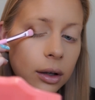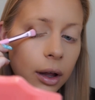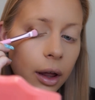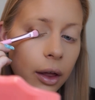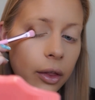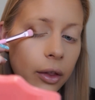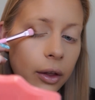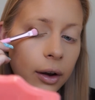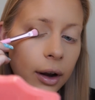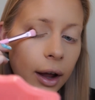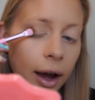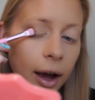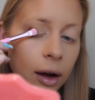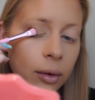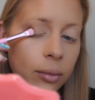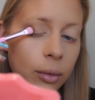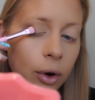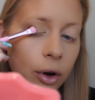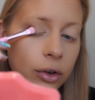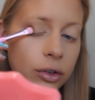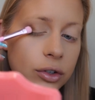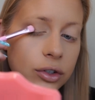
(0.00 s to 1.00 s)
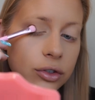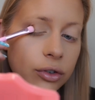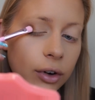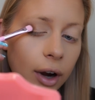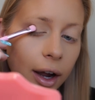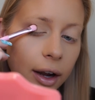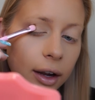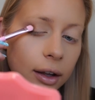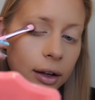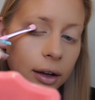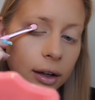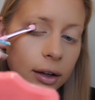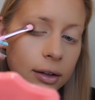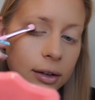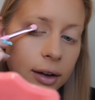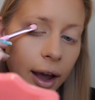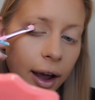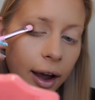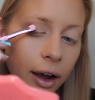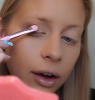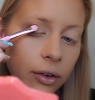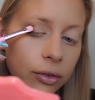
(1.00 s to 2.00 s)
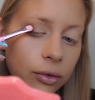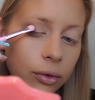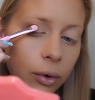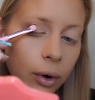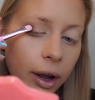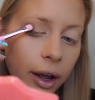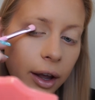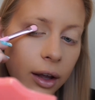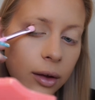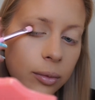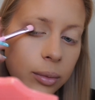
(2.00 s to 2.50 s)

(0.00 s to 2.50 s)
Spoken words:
And then at most drag it in halfway,